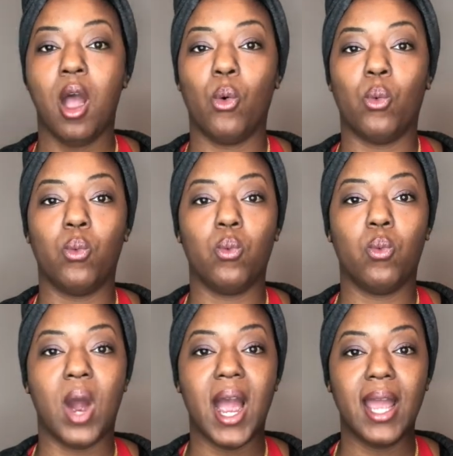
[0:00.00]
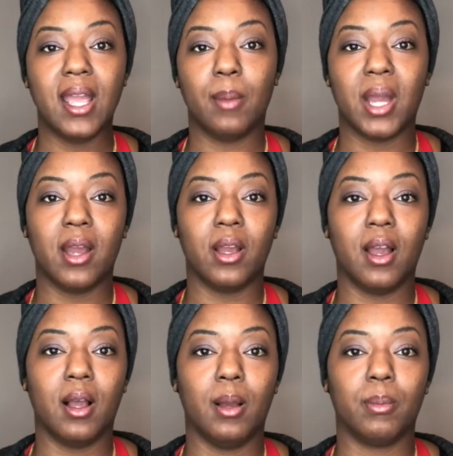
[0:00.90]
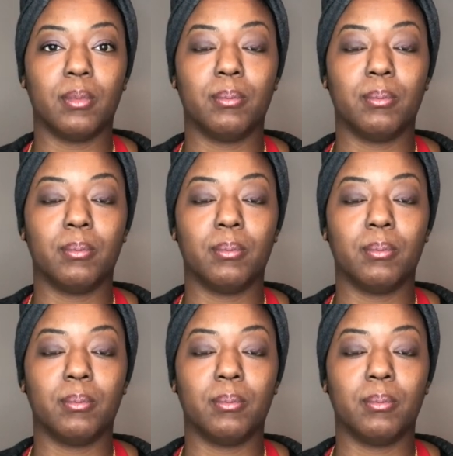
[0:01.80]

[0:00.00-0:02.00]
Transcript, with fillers: "Why am I um,